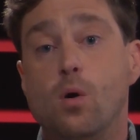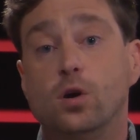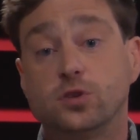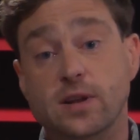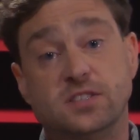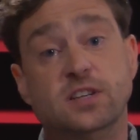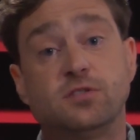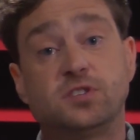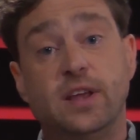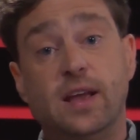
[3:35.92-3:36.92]
So that's
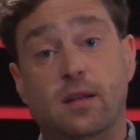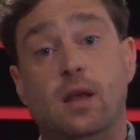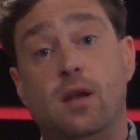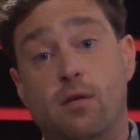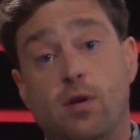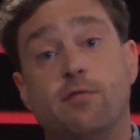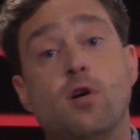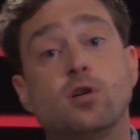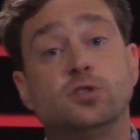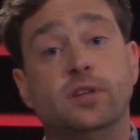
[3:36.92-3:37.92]
interesting, and I want to
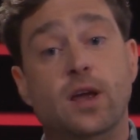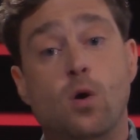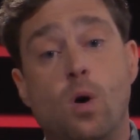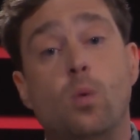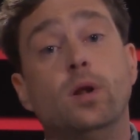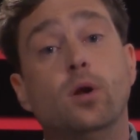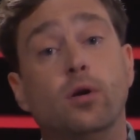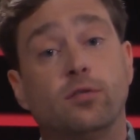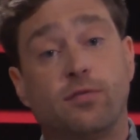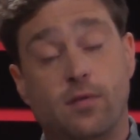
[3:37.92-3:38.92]
focus today on what we
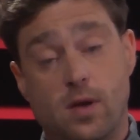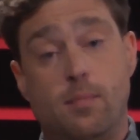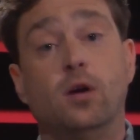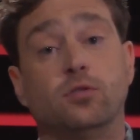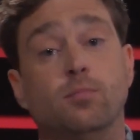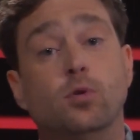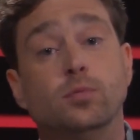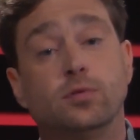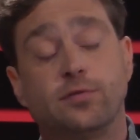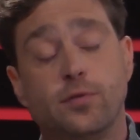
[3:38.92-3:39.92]
learned about the
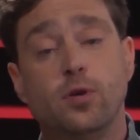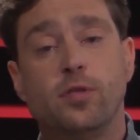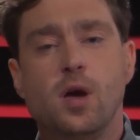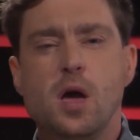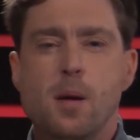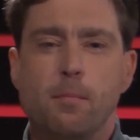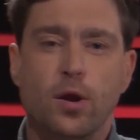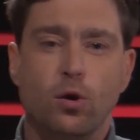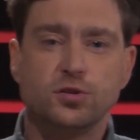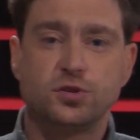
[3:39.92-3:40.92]
moment of truth.
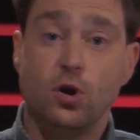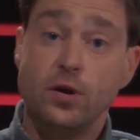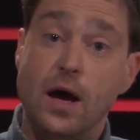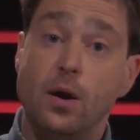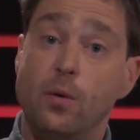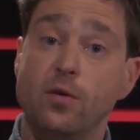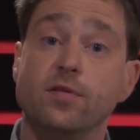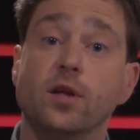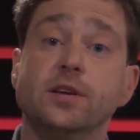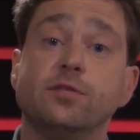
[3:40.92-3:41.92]
But also, now that we've
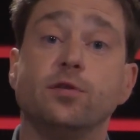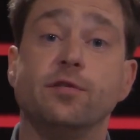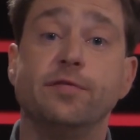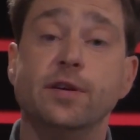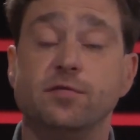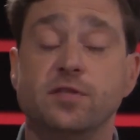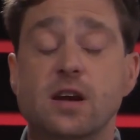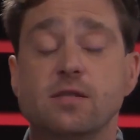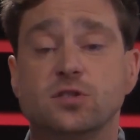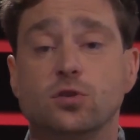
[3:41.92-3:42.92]
done this for the 5th
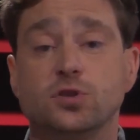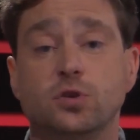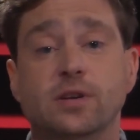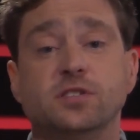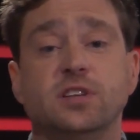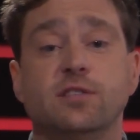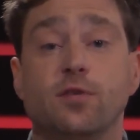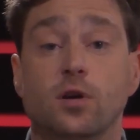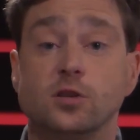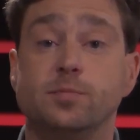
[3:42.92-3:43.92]
year, it's also interesting
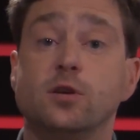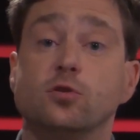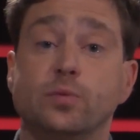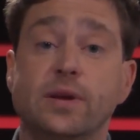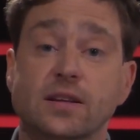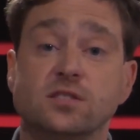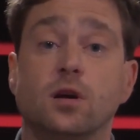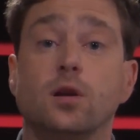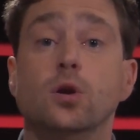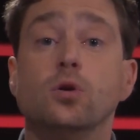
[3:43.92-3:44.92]
for us because we can
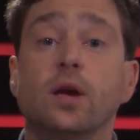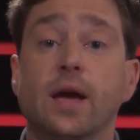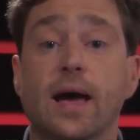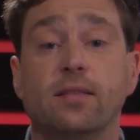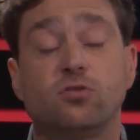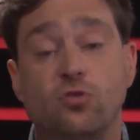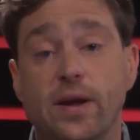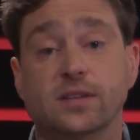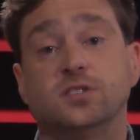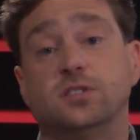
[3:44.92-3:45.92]
start looking at
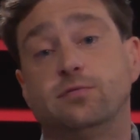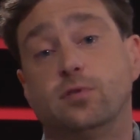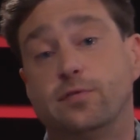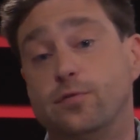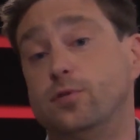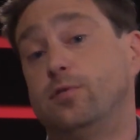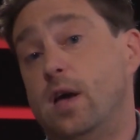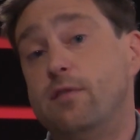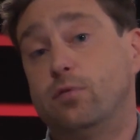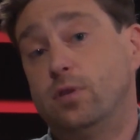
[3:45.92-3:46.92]
trends.
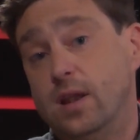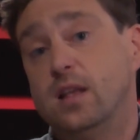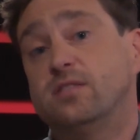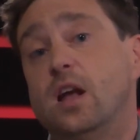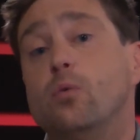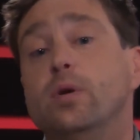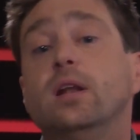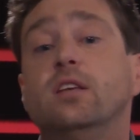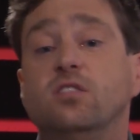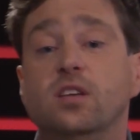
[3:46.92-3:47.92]
It's now
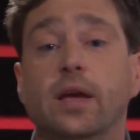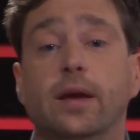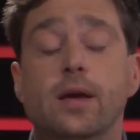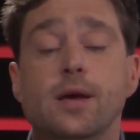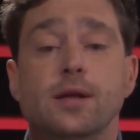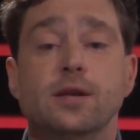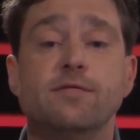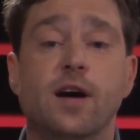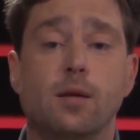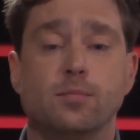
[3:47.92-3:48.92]
really seeing
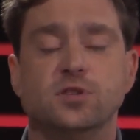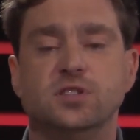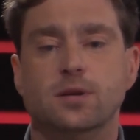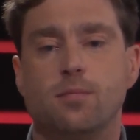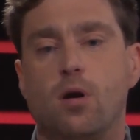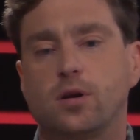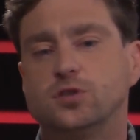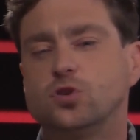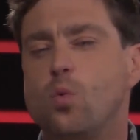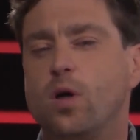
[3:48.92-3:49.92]
developments in the market.
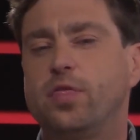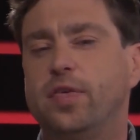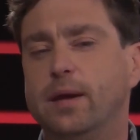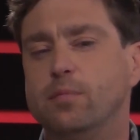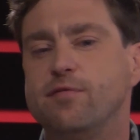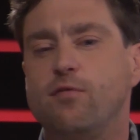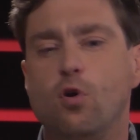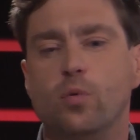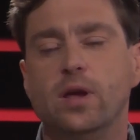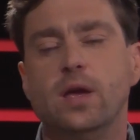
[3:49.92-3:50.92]
So one thing
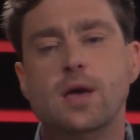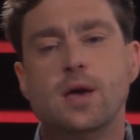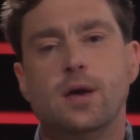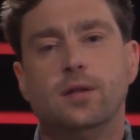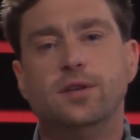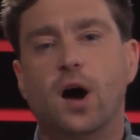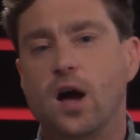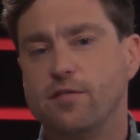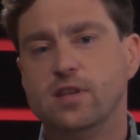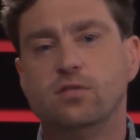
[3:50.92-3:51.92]
before we
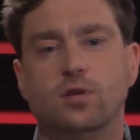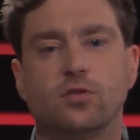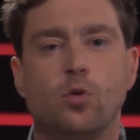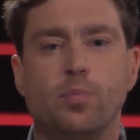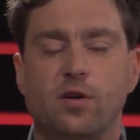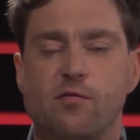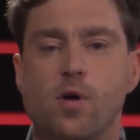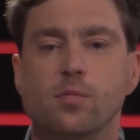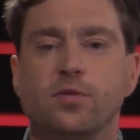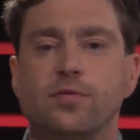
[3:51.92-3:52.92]
dive into the topic of
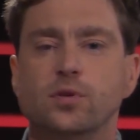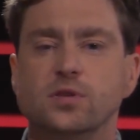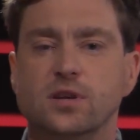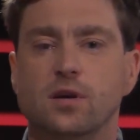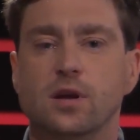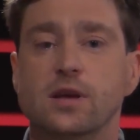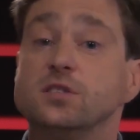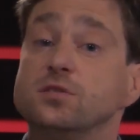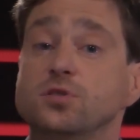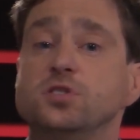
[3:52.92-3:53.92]
moment truth
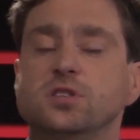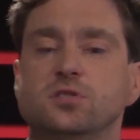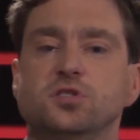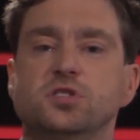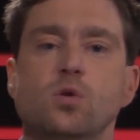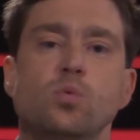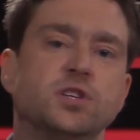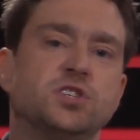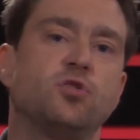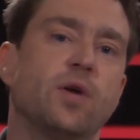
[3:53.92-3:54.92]
is to see
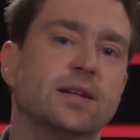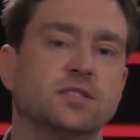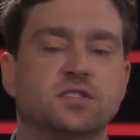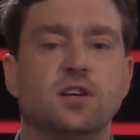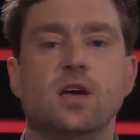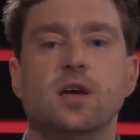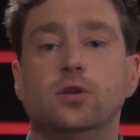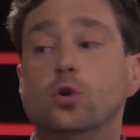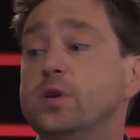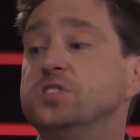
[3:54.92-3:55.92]
which trends
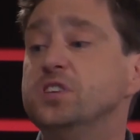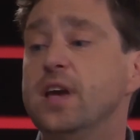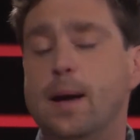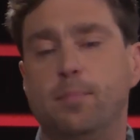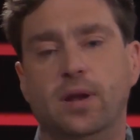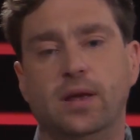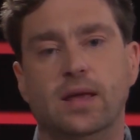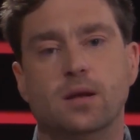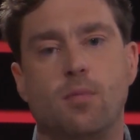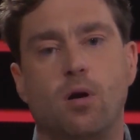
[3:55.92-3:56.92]
do we see happening
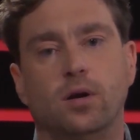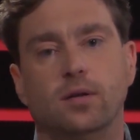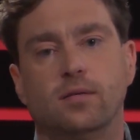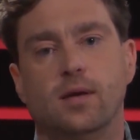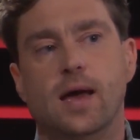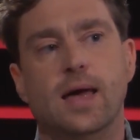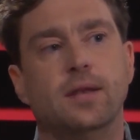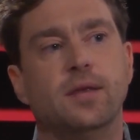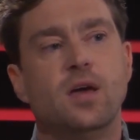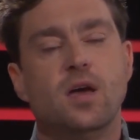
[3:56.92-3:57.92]
in the market.
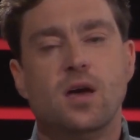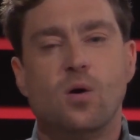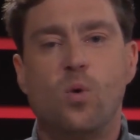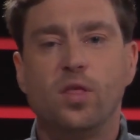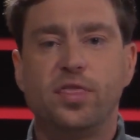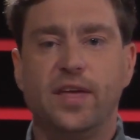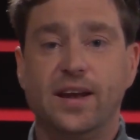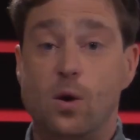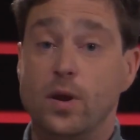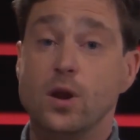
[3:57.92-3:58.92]
And one thing
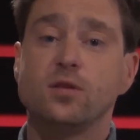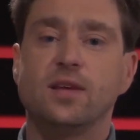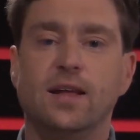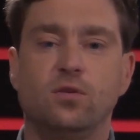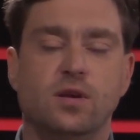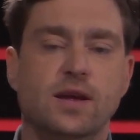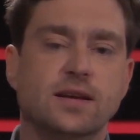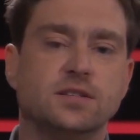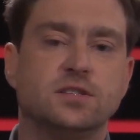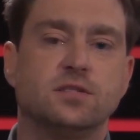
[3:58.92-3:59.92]
that we looked at
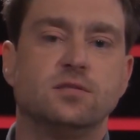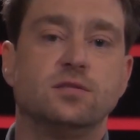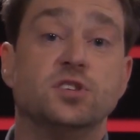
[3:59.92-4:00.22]
is the